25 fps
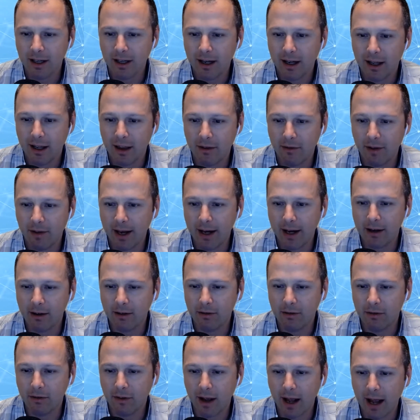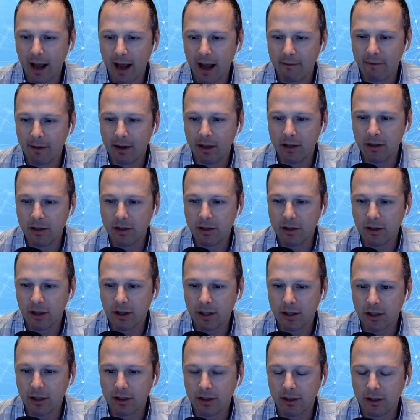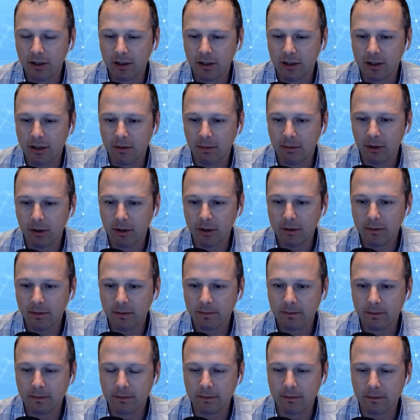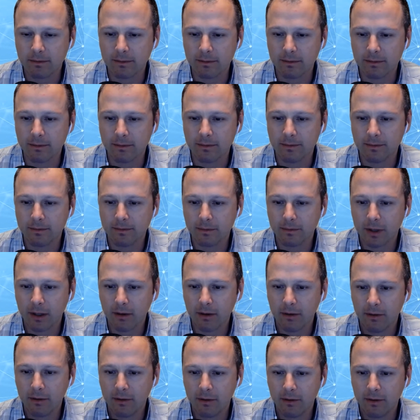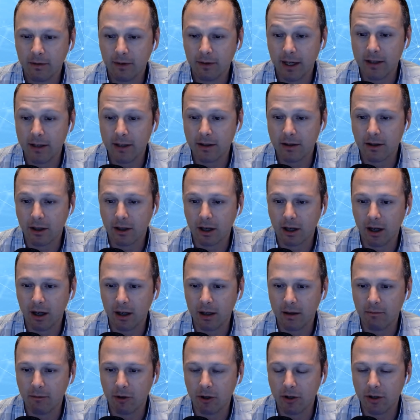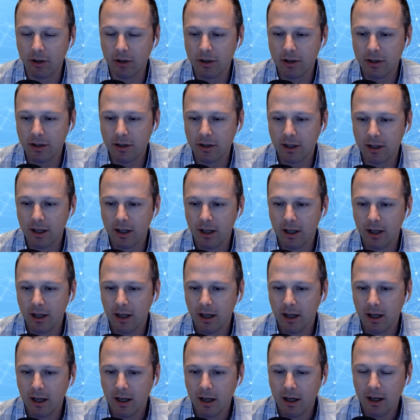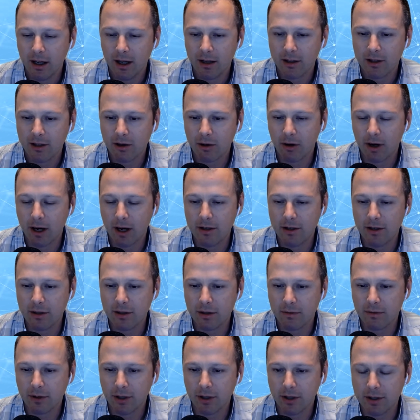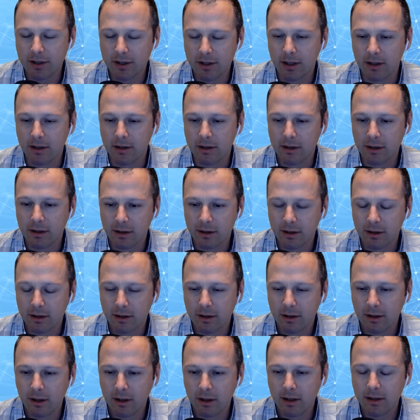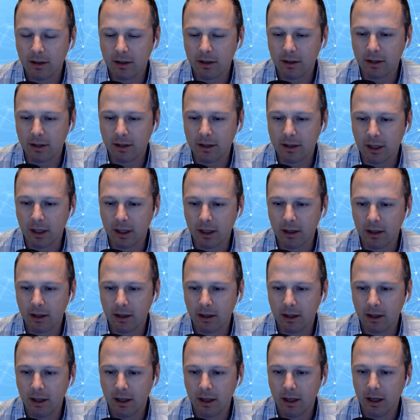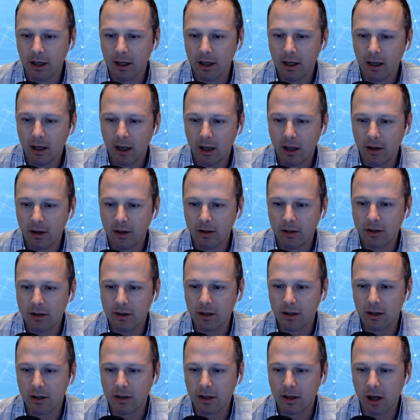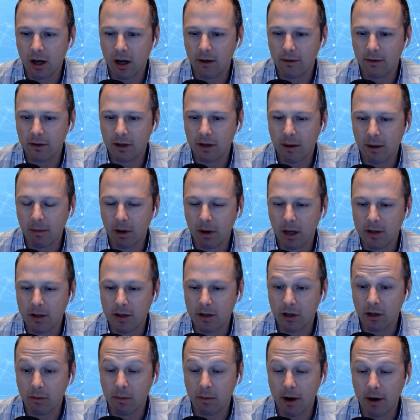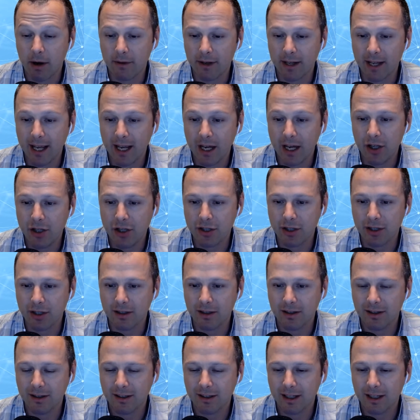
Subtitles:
in the vein of half-edge structure and similar. Faces are cut and merged, and so are edges and vertices. Well, that's interesting. There's a lot of topological modification,